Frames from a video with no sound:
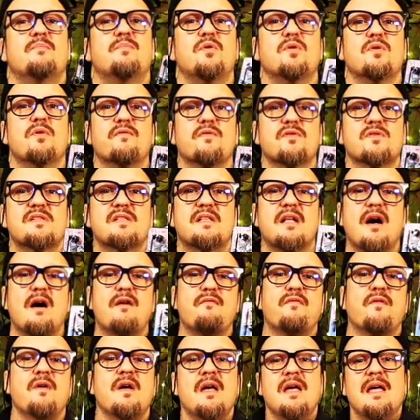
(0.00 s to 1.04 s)
Beautiful
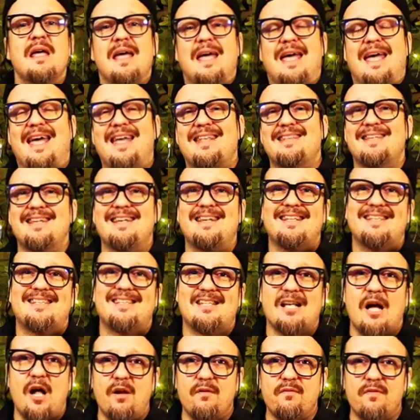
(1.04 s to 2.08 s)
stuff. Antonin
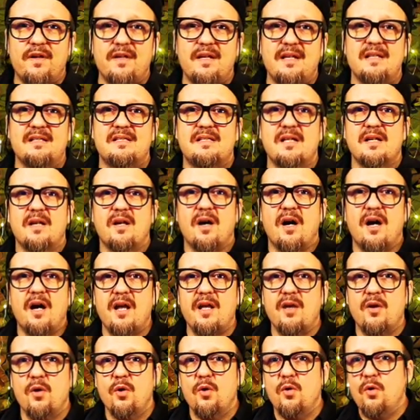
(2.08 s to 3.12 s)
Salva is the
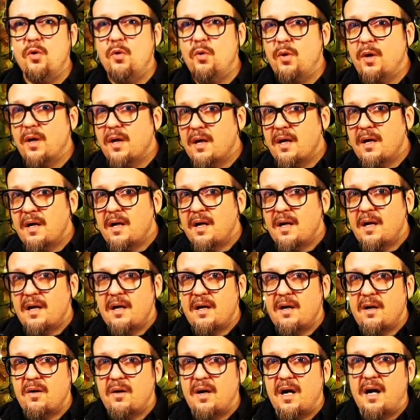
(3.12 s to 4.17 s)
guy who
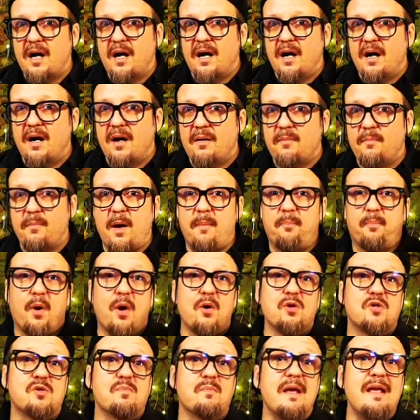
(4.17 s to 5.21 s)

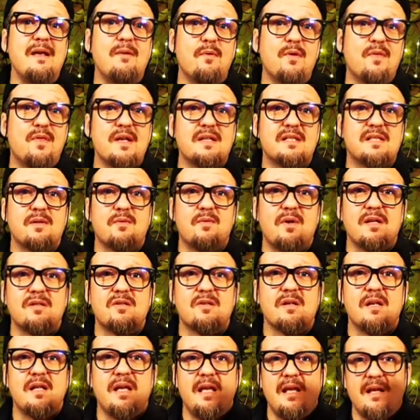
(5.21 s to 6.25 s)
approached me with this
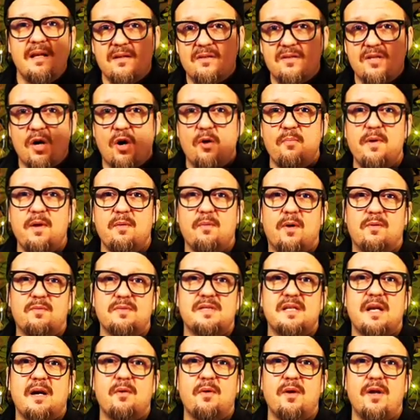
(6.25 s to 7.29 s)
originally, told me what
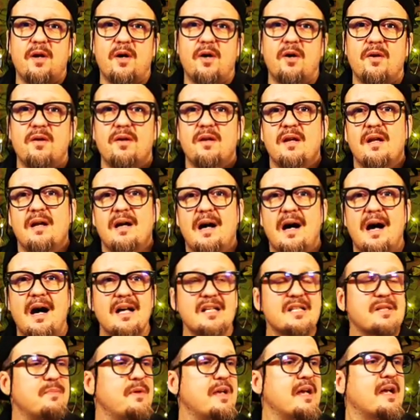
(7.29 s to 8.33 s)
was going on,
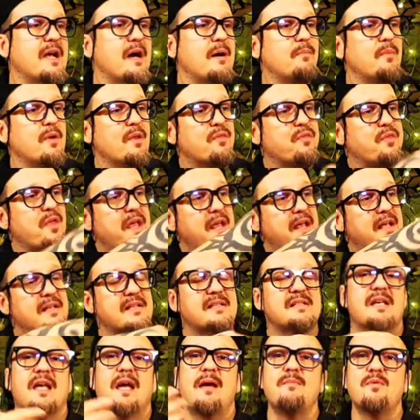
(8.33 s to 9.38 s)
asked me a couple of
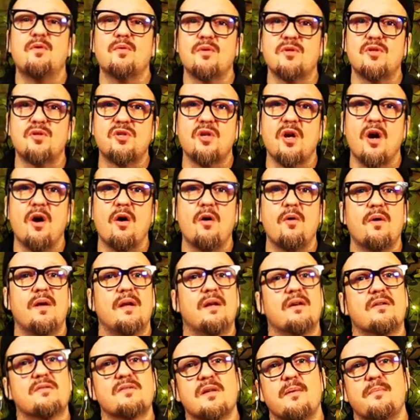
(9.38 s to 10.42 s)
things, came to a show.
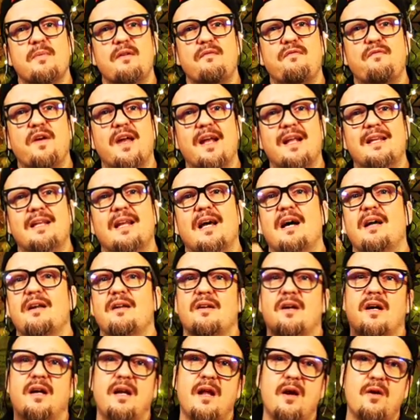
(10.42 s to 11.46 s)
He knows I'm an effect
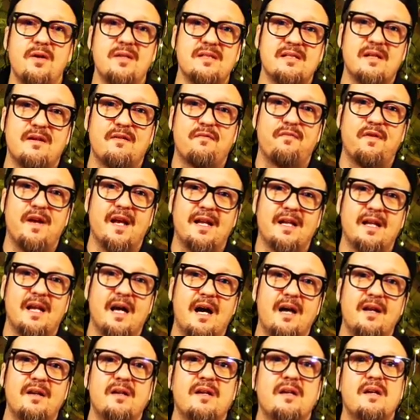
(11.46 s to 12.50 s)
nut. I know he's an effect
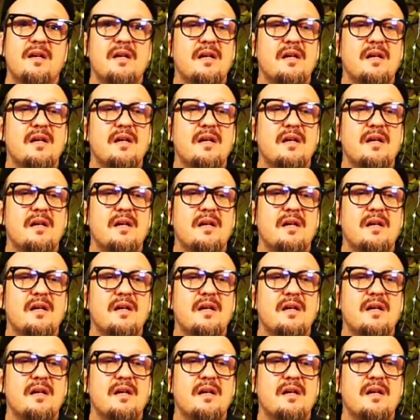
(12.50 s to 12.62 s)
nut.